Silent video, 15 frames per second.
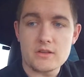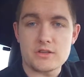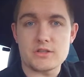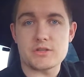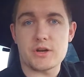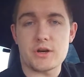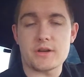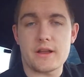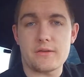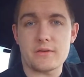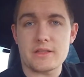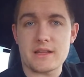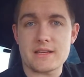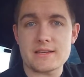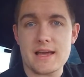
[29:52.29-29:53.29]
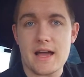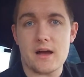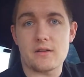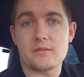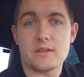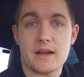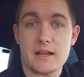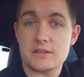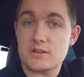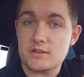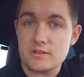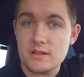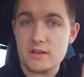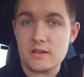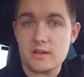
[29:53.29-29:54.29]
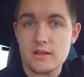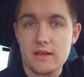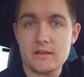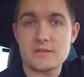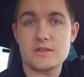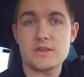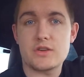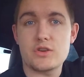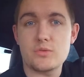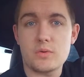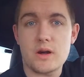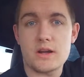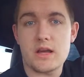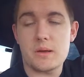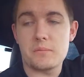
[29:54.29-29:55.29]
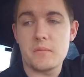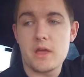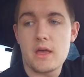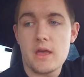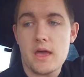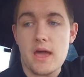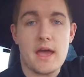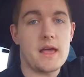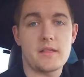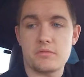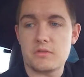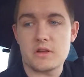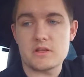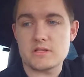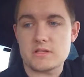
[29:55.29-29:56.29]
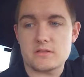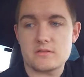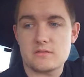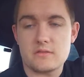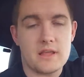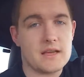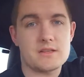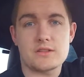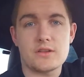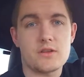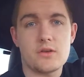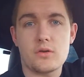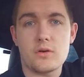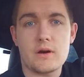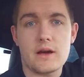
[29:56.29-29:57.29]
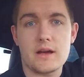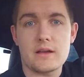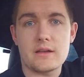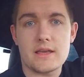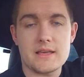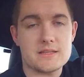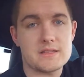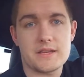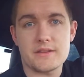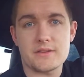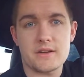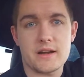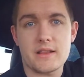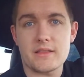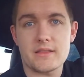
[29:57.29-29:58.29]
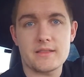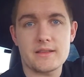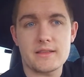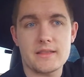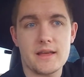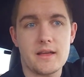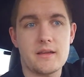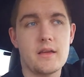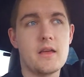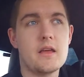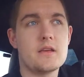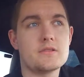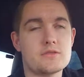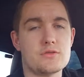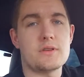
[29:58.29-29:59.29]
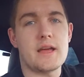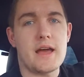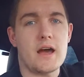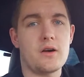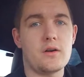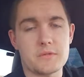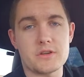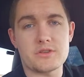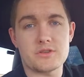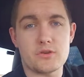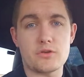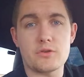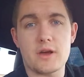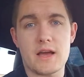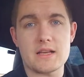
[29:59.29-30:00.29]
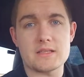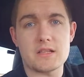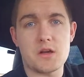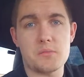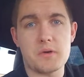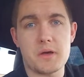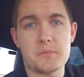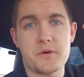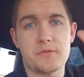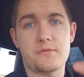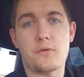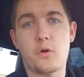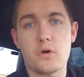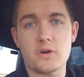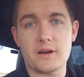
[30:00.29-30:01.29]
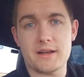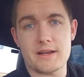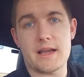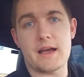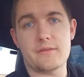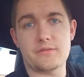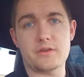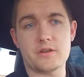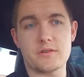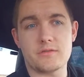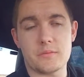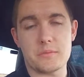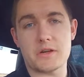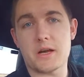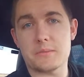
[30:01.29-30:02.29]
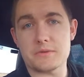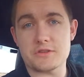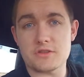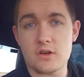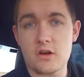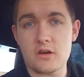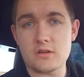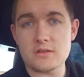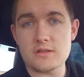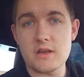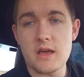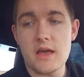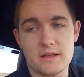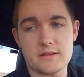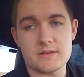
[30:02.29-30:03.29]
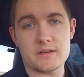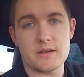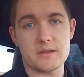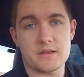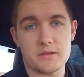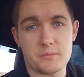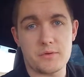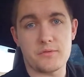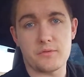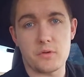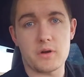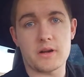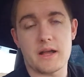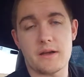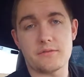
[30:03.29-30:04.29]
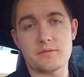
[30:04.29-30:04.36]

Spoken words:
just turned everything down. Then I turned the LCQ1 up, and there's next to no hissing or anything like that. So now I'm going to show you guys a little bit before and after from a couple songs at the before and